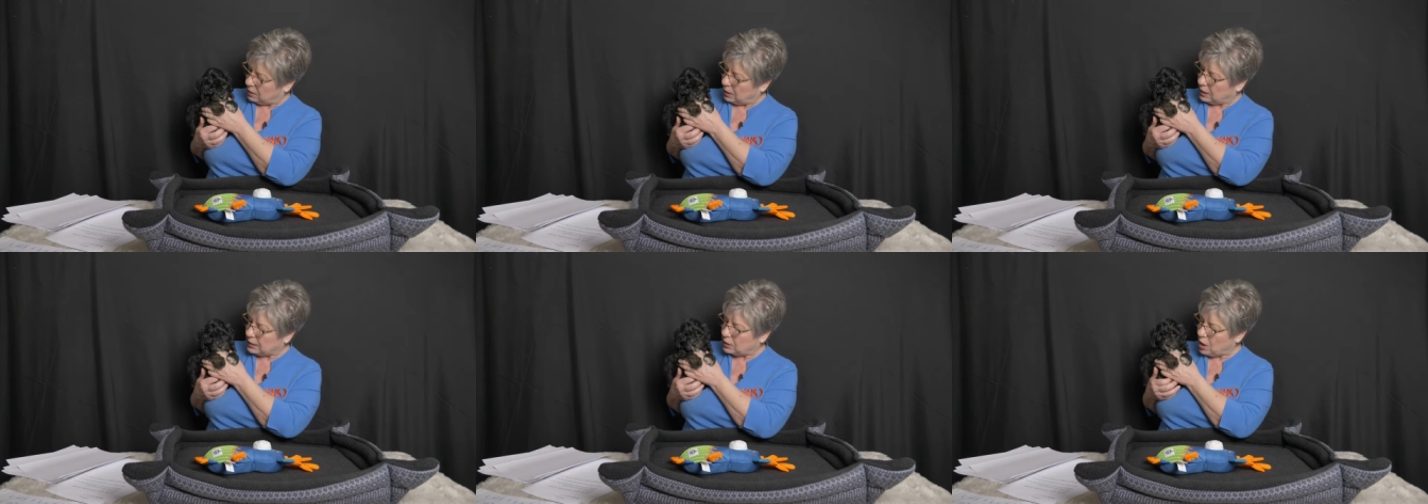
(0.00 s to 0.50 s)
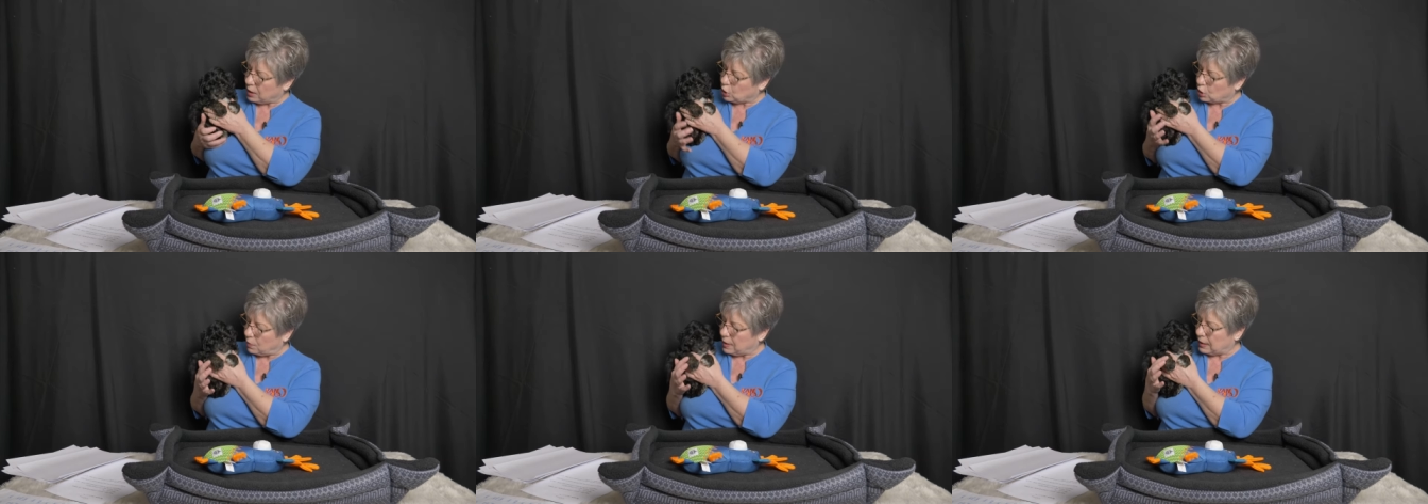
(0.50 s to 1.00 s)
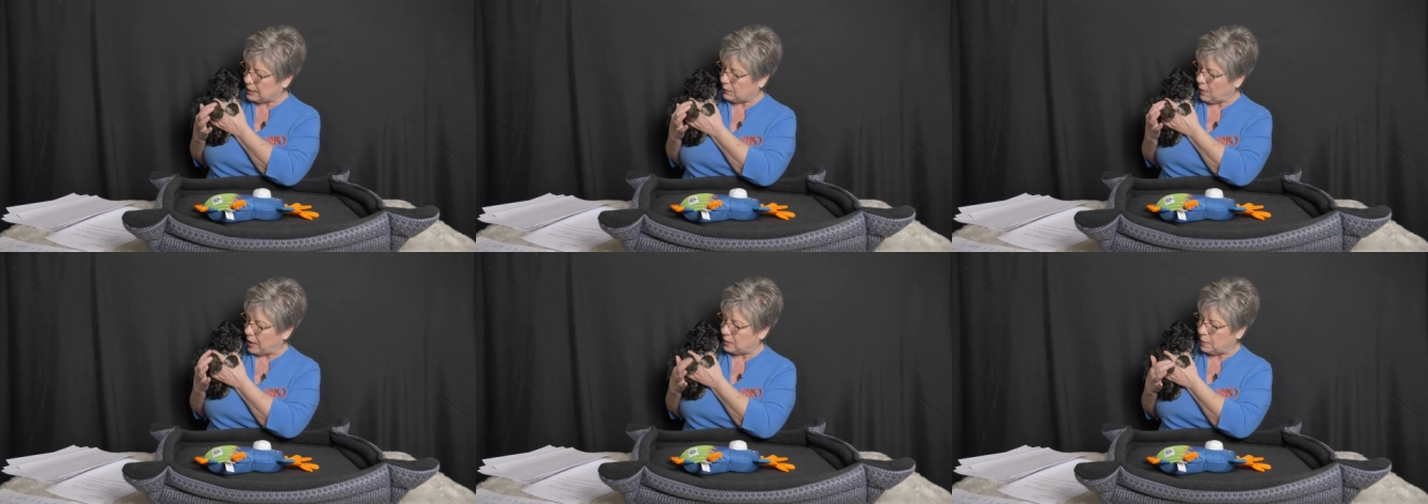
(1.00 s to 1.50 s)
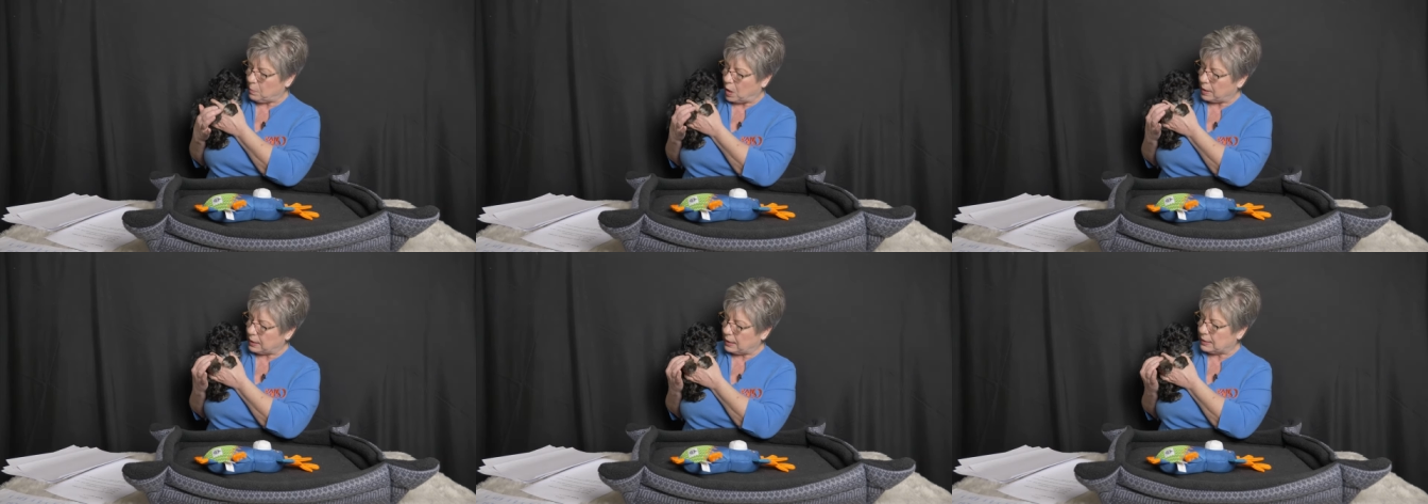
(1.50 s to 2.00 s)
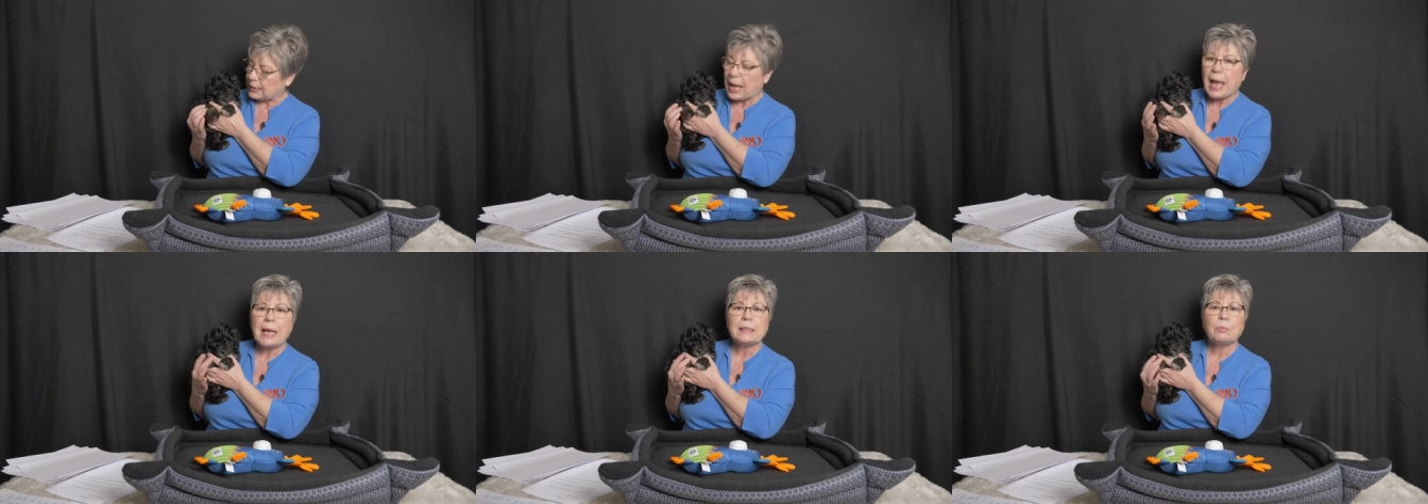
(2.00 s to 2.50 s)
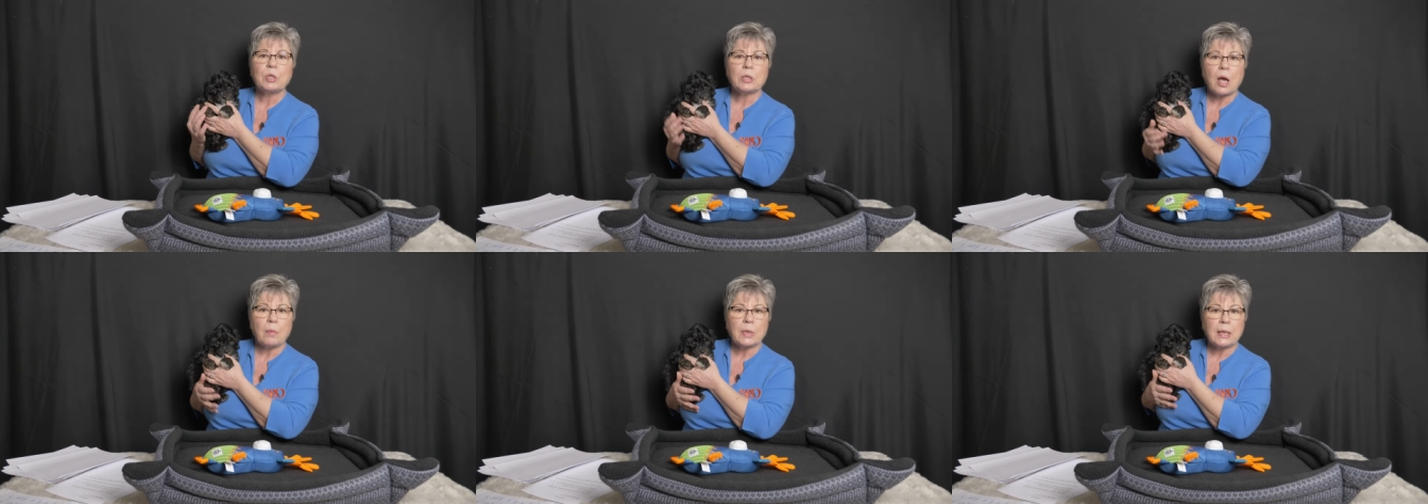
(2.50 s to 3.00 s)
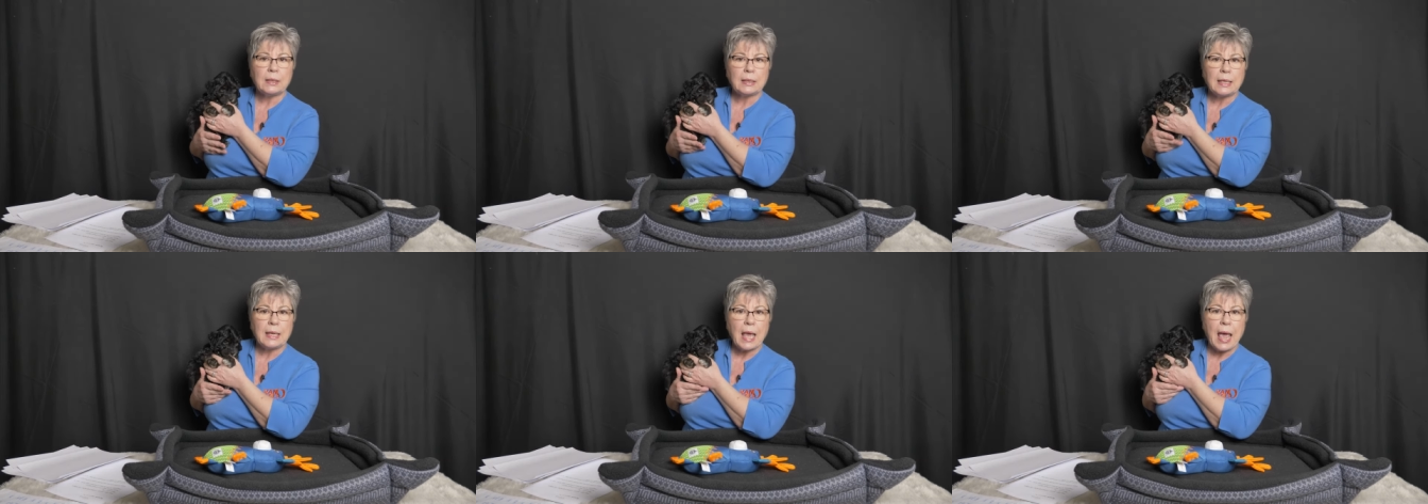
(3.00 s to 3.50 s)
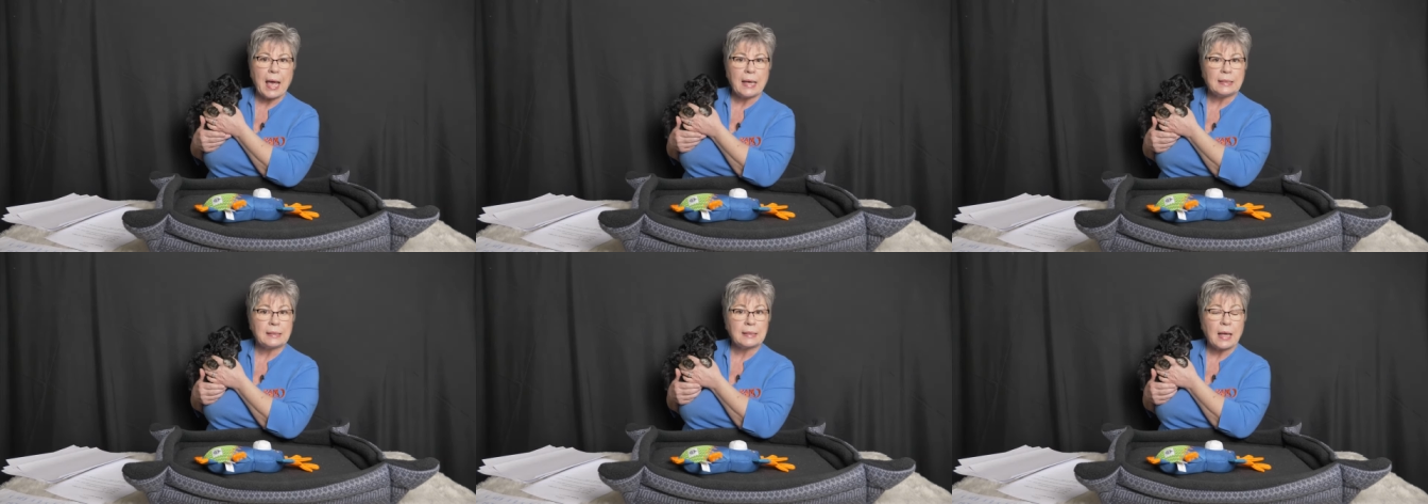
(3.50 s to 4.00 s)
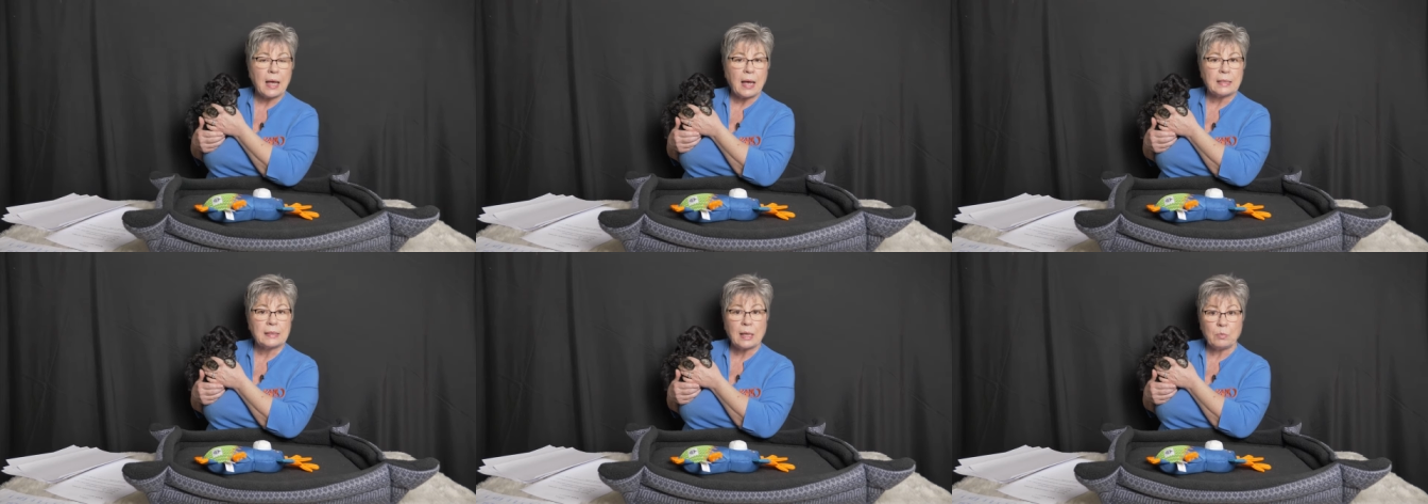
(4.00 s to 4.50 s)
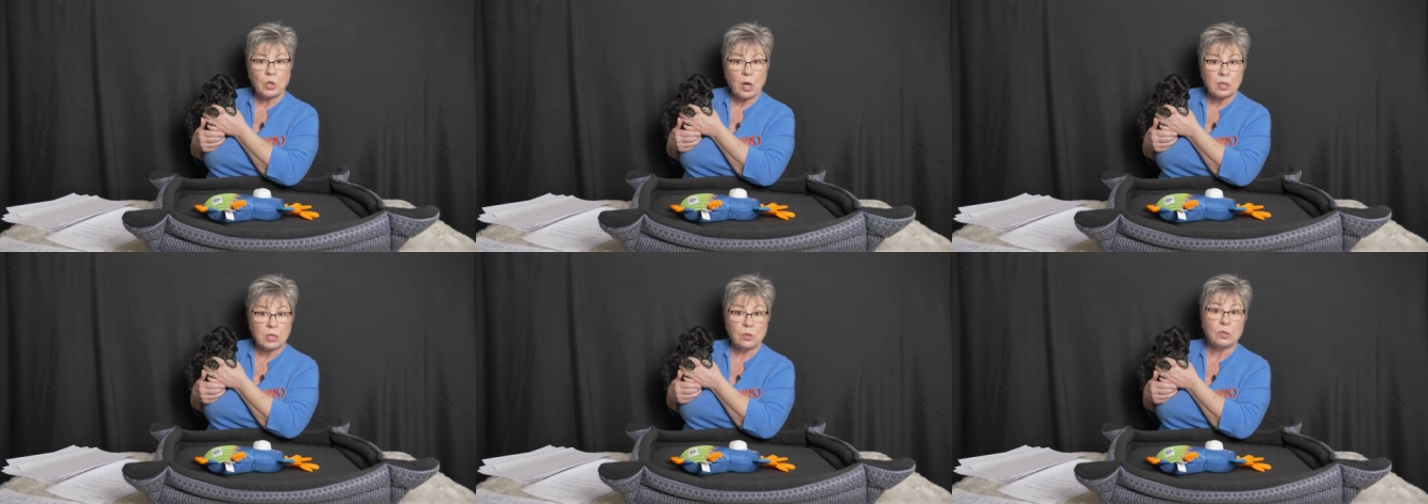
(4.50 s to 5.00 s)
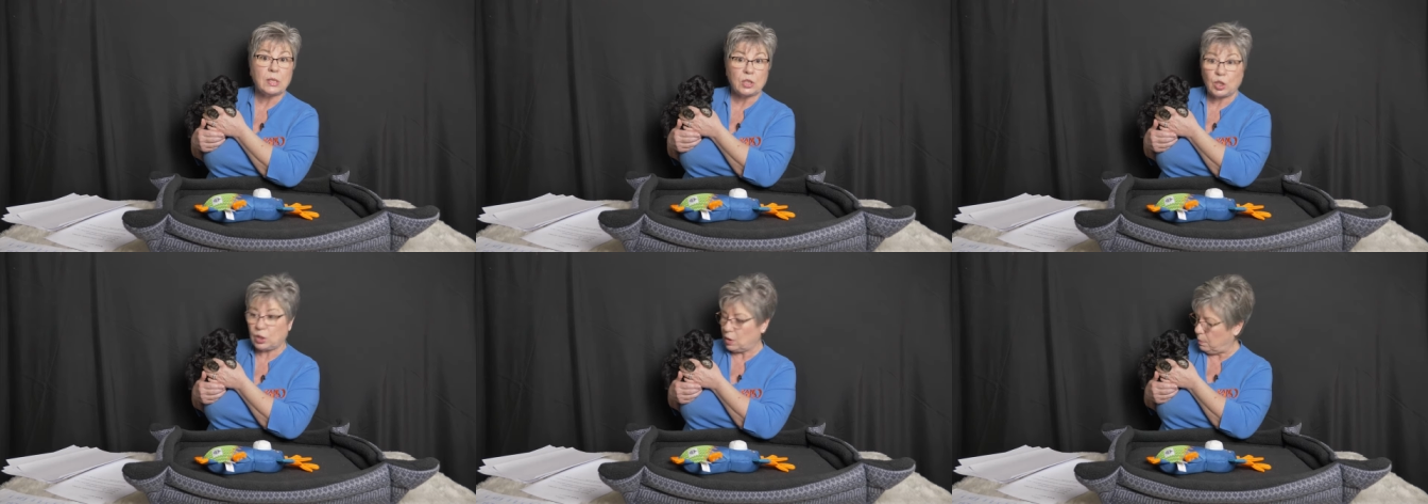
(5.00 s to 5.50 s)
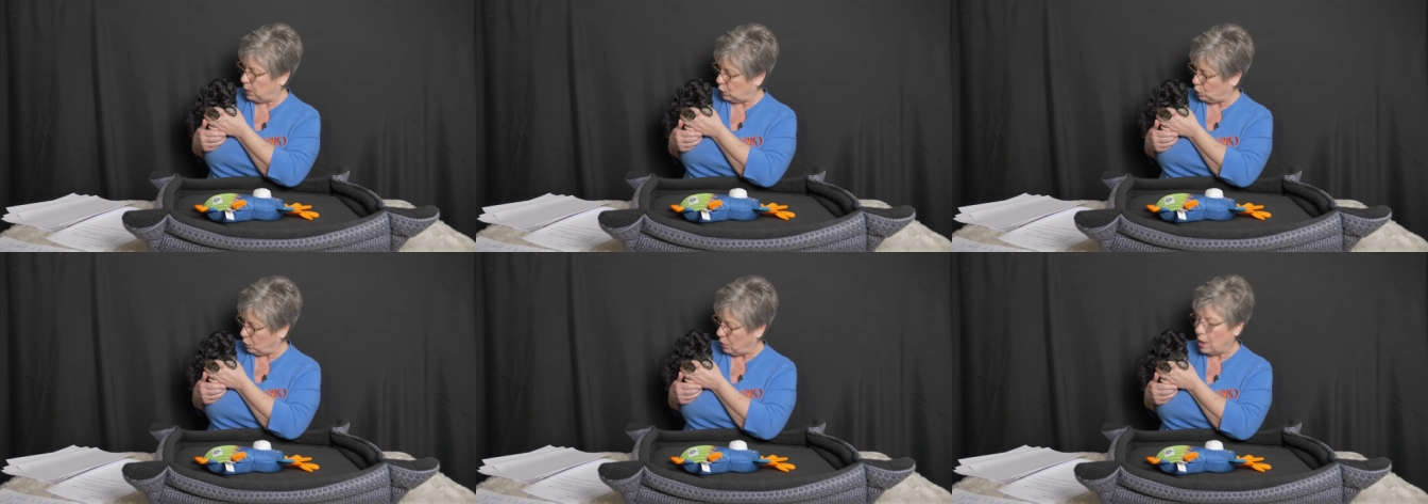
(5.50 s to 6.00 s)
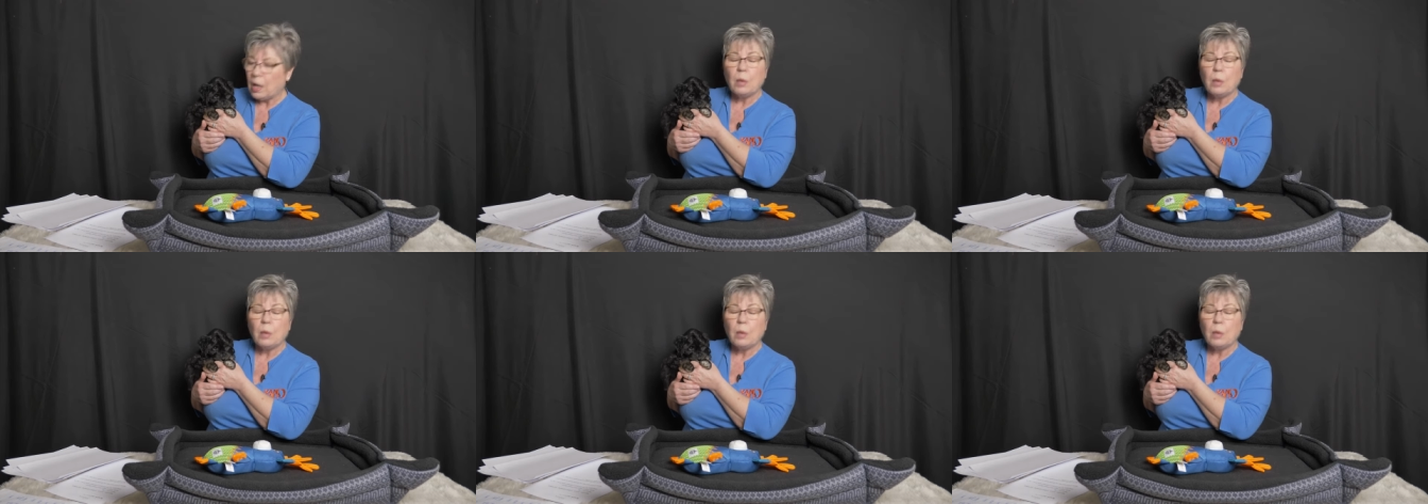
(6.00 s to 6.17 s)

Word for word: he's not showing his phantom markings as predominantly as uh, some dogs do, such as Umbiju.